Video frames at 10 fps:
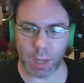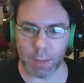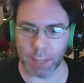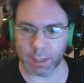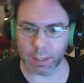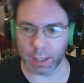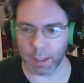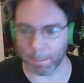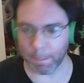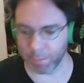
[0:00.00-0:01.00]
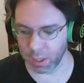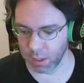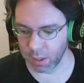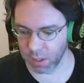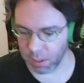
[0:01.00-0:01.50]
But
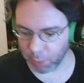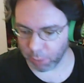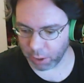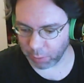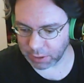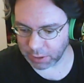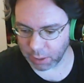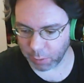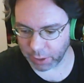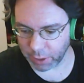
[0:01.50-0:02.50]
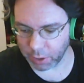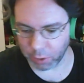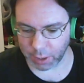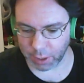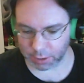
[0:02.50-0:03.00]
part of the reason I wanted to
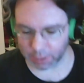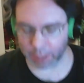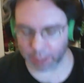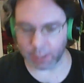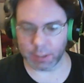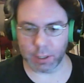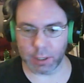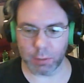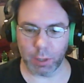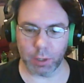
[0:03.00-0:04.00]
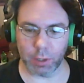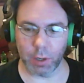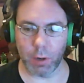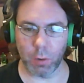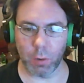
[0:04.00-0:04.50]
do this is I just wanted to
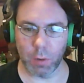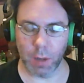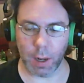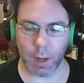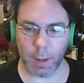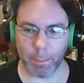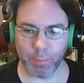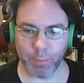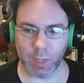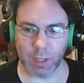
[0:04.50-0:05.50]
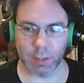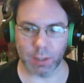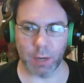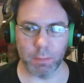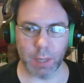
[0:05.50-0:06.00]
know, because
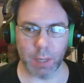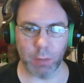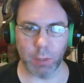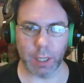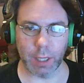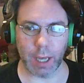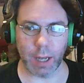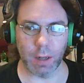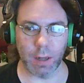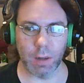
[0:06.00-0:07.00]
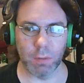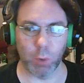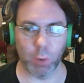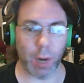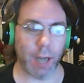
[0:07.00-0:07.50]
I've been really
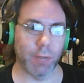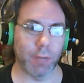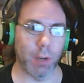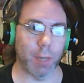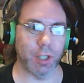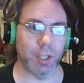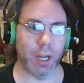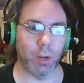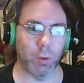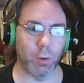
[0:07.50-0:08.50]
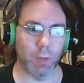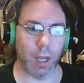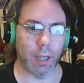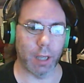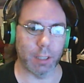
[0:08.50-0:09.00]
more active on my channel
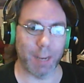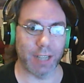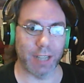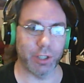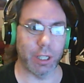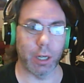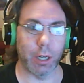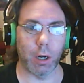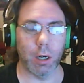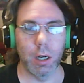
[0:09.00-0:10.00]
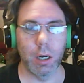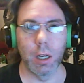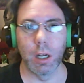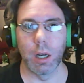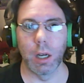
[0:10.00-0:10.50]
this past year
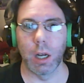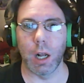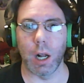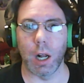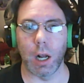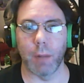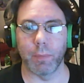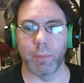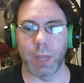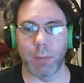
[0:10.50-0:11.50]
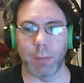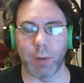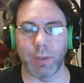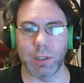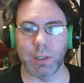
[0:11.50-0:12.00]
than
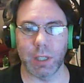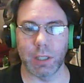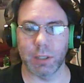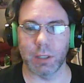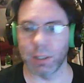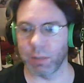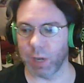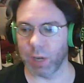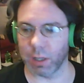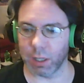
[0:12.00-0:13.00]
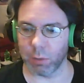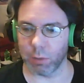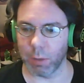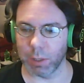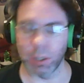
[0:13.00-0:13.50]
previously, just because I've got the
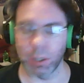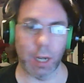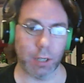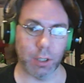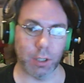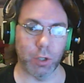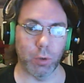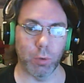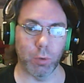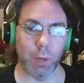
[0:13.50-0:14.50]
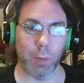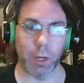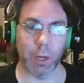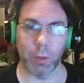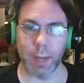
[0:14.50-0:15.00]
equipment to actually do what I want
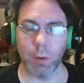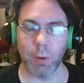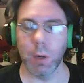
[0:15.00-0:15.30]
to do now.